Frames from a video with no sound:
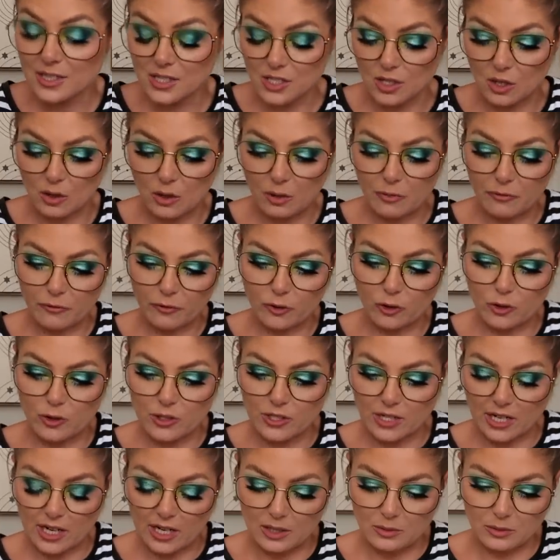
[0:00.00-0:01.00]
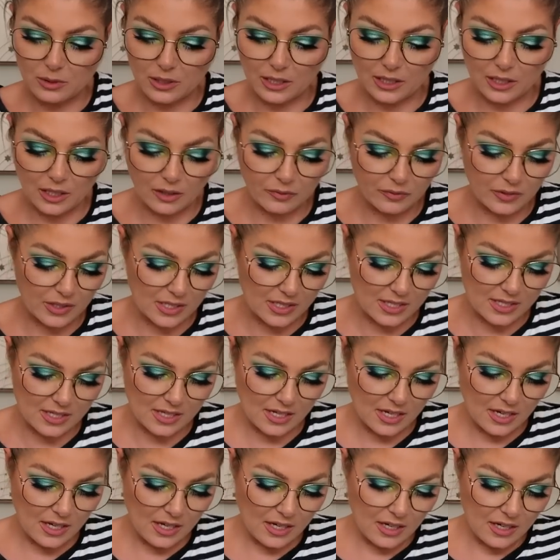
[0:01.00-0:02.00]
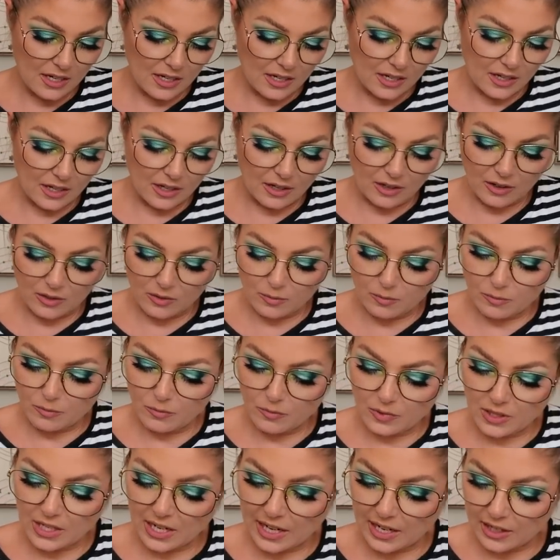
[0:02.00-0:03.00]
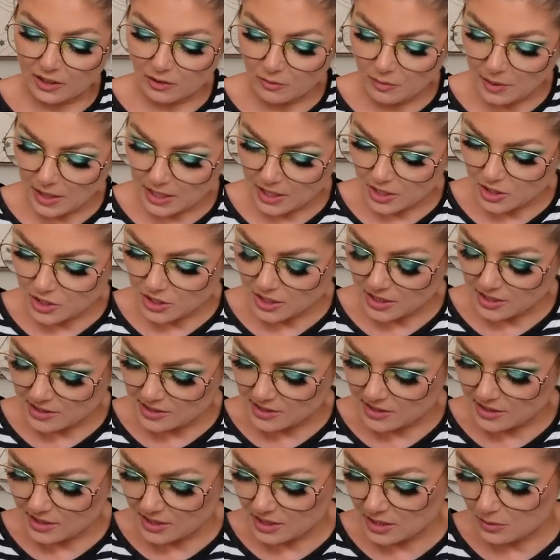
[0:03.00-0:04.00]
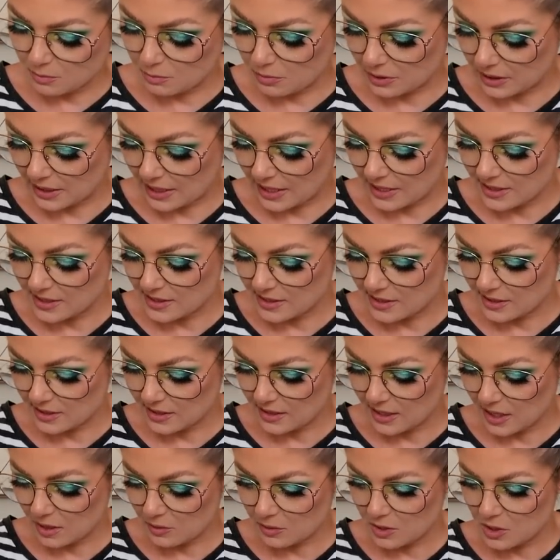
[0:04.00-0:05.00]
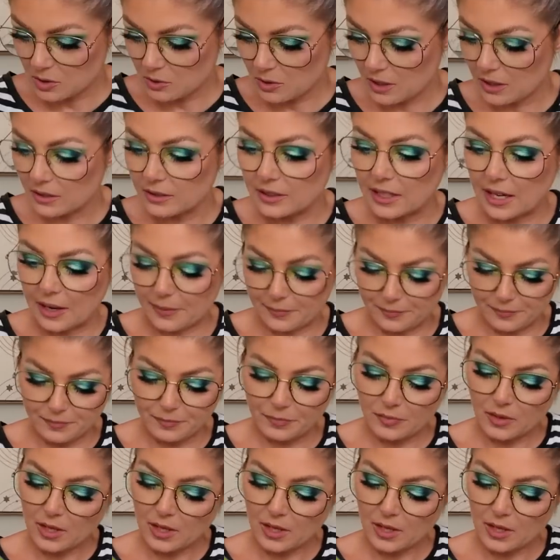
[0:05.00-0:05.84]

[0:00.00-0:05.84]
So of course, I really love this kind of packaging. Is this plastic now as well? Yeah.